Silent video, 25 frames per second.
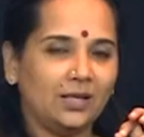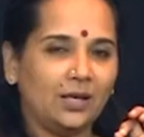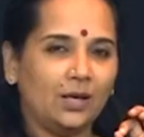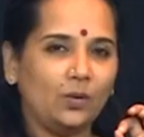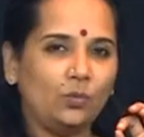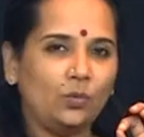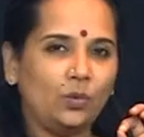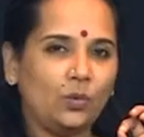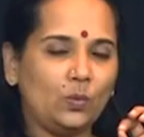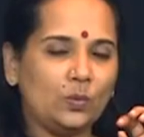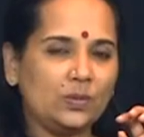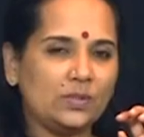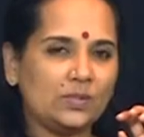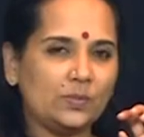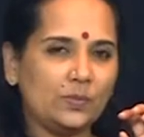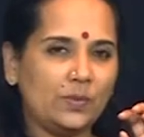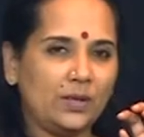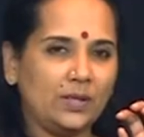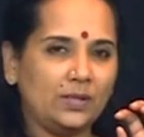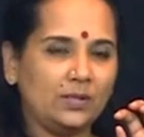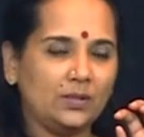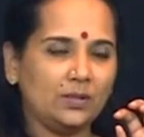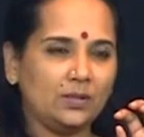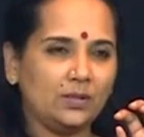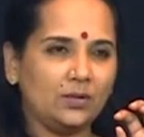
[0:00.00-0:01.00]
and we will
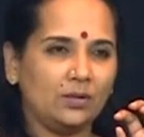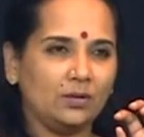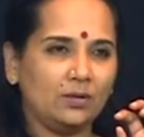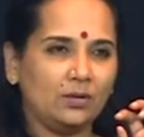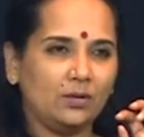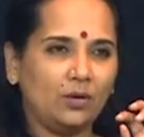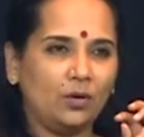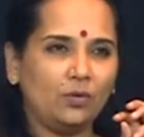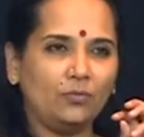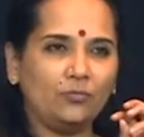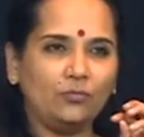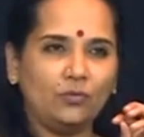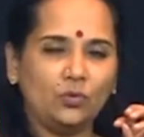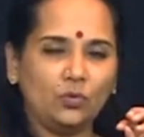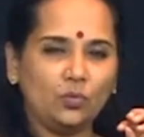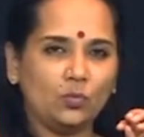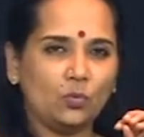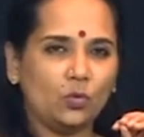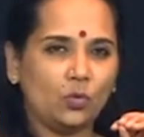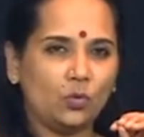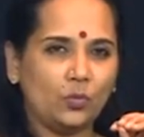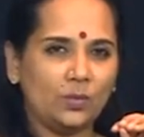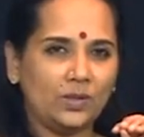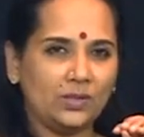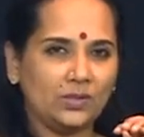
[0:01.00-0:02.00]
spend a few
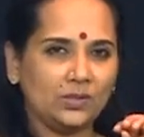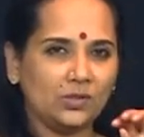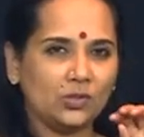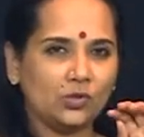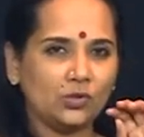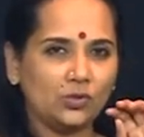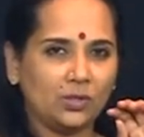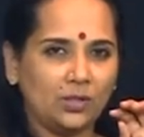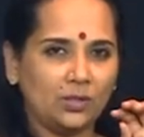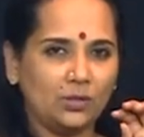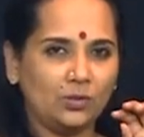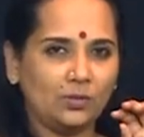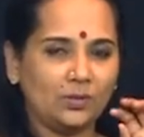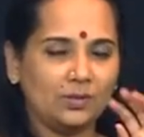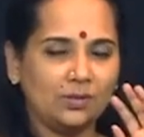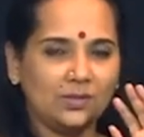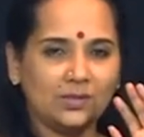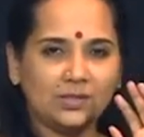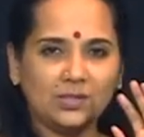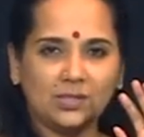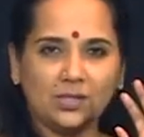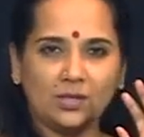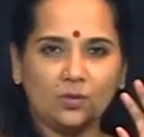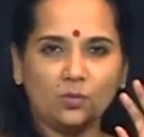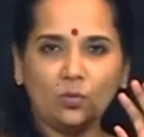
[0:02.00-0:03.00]
moments trying to
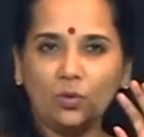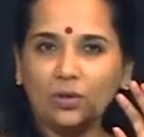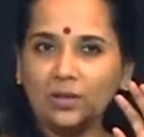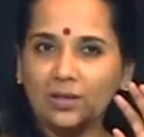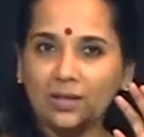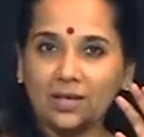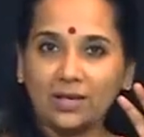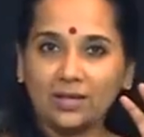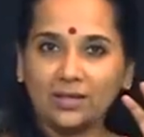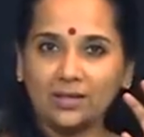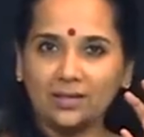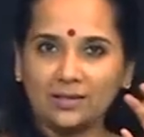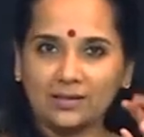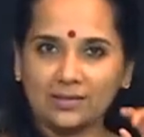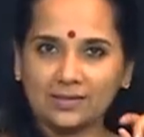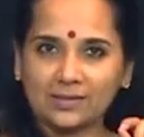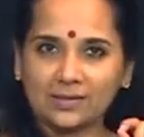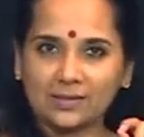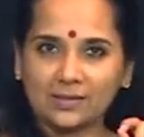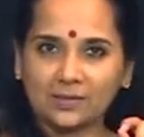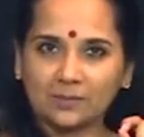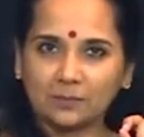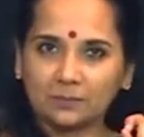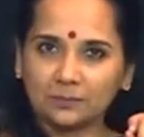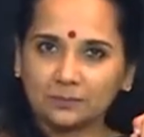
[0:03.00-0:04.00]
understand what Laya
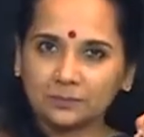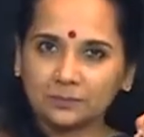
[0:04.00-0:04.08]
is.